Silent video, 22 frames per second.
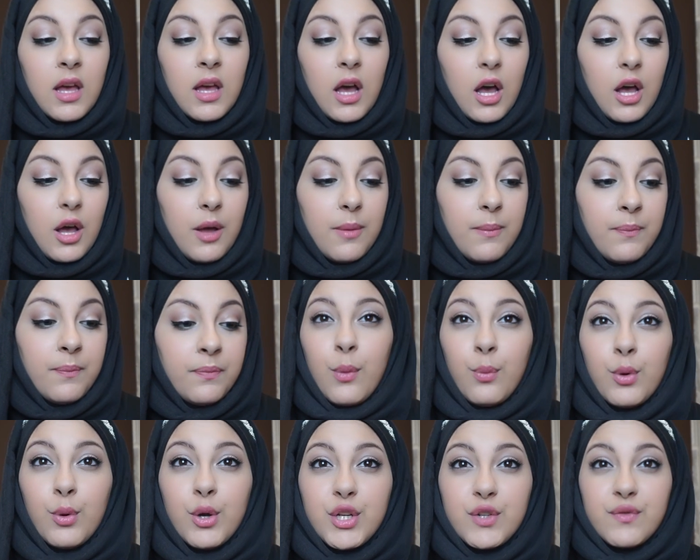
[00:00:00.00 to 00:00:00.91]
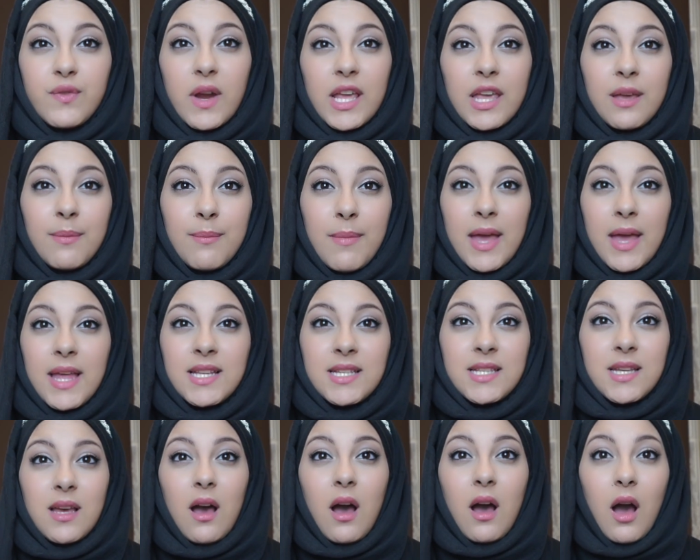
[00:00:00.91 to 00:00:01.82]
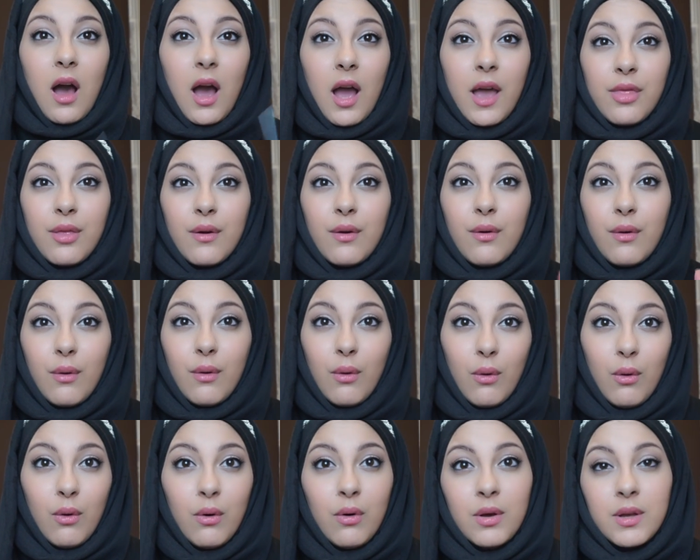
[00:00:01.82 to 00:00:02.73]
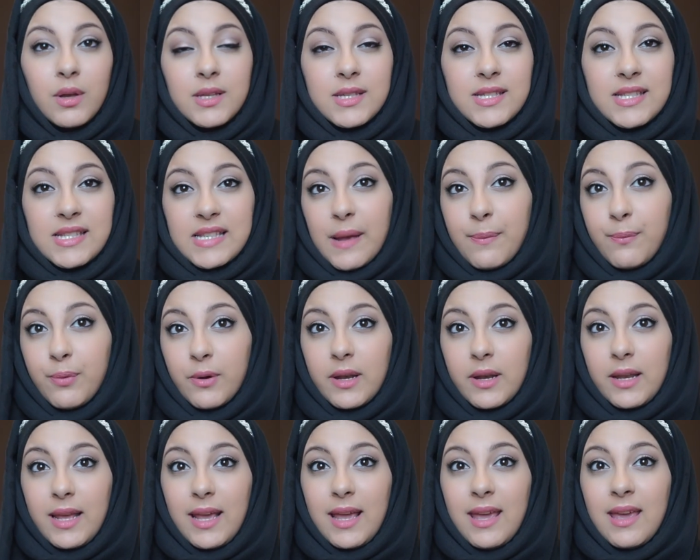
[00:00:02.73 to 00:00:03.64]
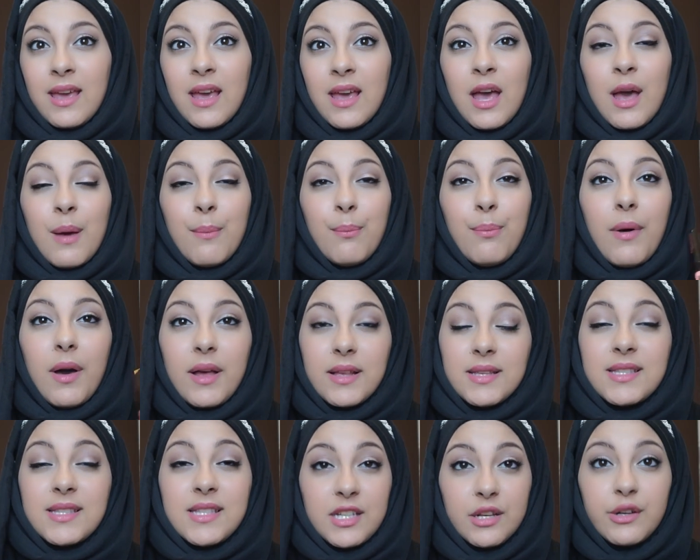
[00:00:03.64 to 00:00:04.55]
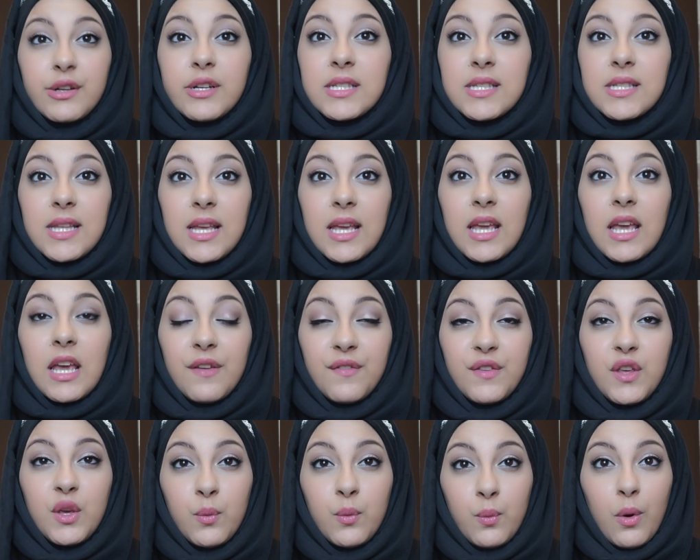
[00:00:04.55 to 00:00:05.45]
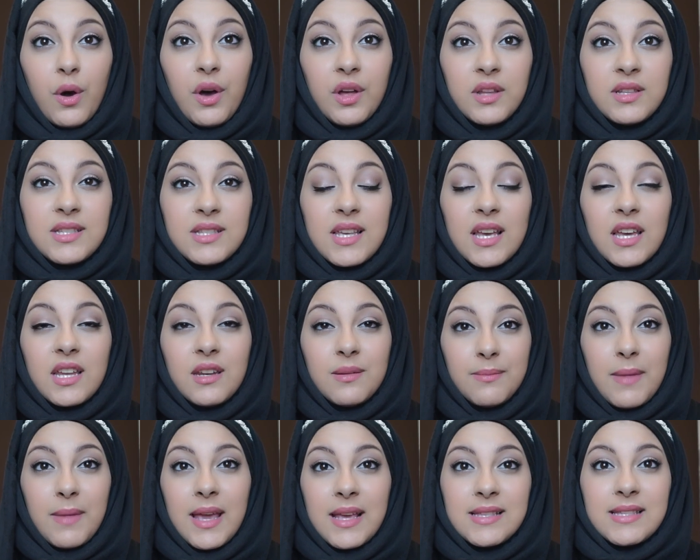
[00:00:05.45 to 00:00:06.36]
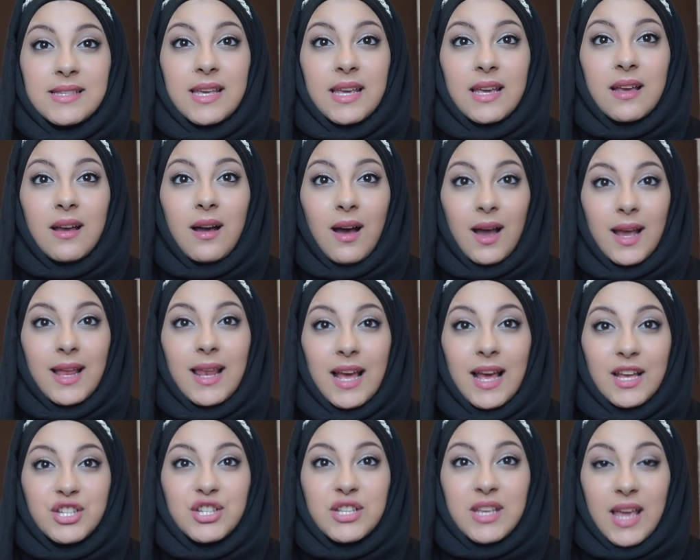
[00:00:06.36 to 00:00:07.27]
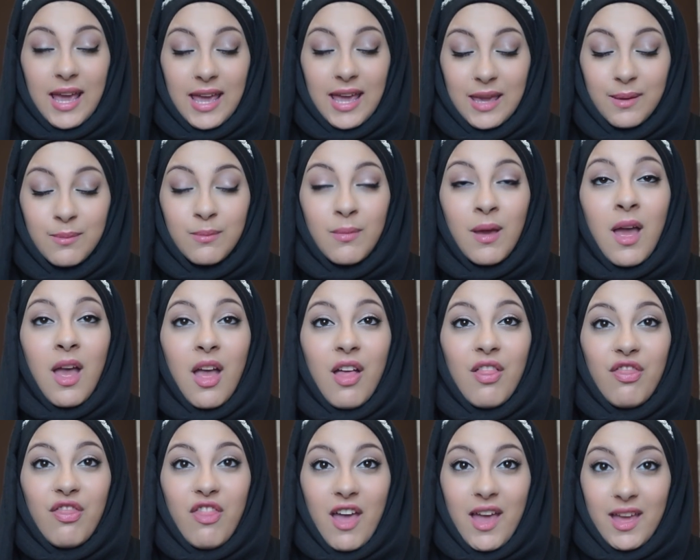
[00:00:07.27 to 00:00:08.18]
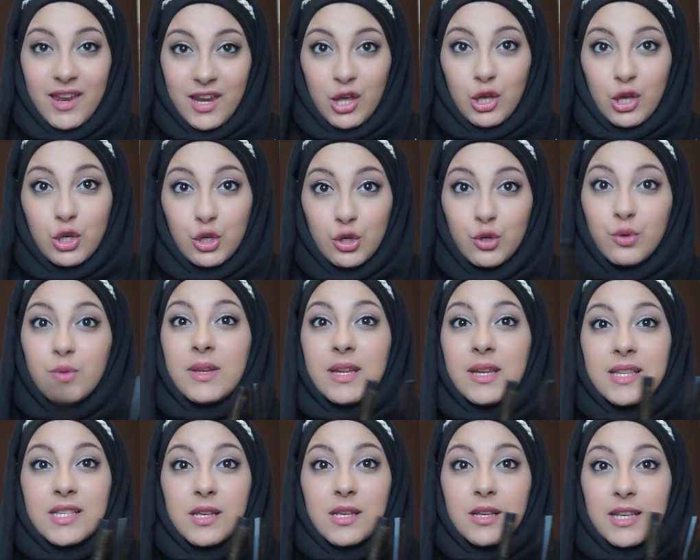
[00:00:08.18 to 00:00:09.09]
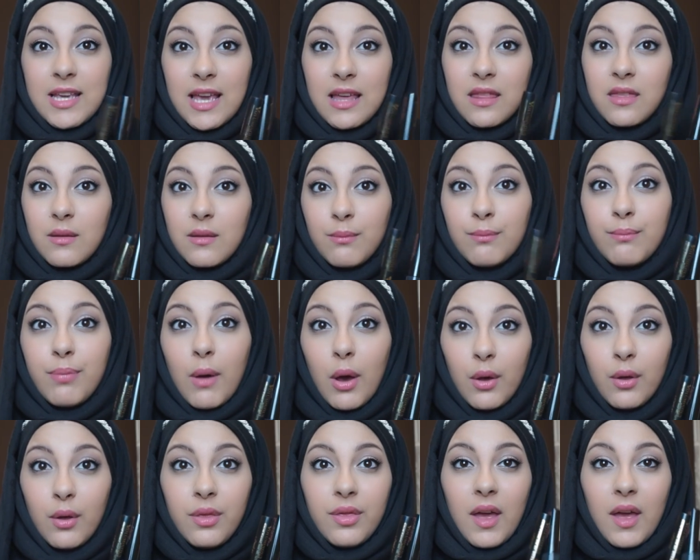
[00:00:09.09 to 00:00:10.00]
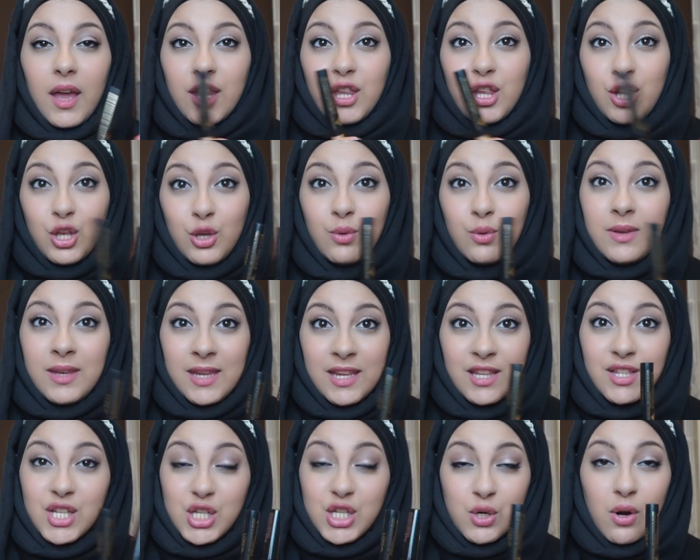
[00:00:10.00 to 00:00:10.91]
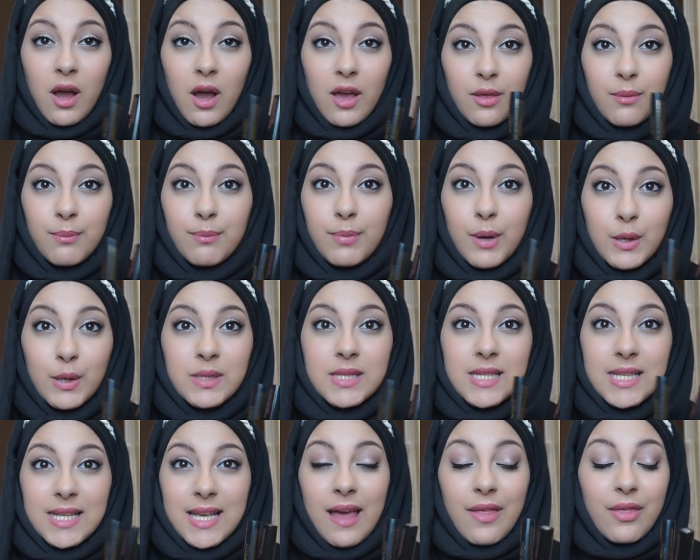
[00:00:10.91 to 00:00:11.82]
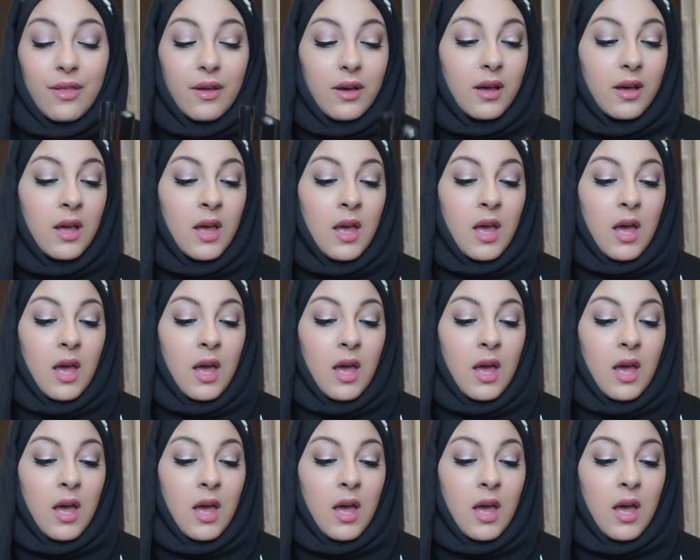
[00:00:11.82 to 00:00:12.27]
Would recommend either or separately, but seriously, if you want an amazing eyelash game, then you need to get them both and you need to try them both together.